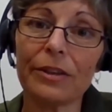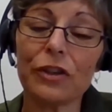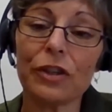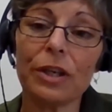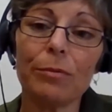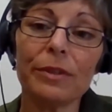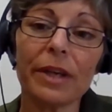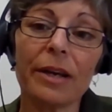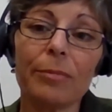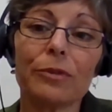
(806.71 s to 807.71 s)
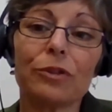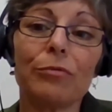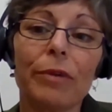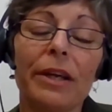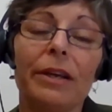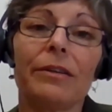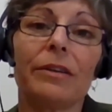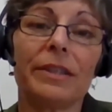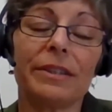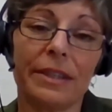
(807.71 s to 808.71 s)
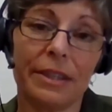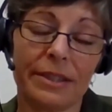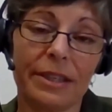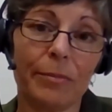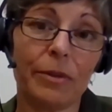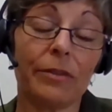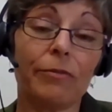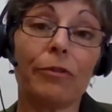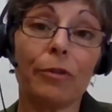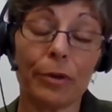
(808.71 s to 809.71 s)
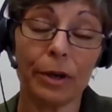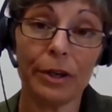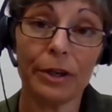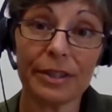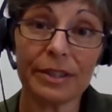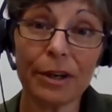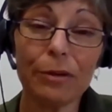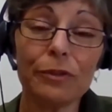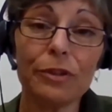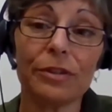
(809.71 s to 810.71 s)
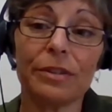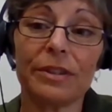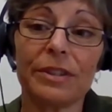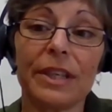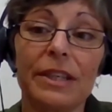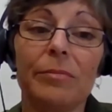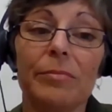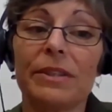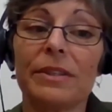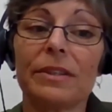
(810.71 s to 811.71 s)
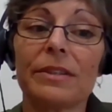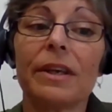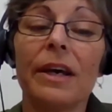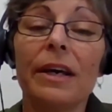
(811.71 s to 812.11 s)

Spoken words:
she was able to recognise and accept that for herself to succeed in business,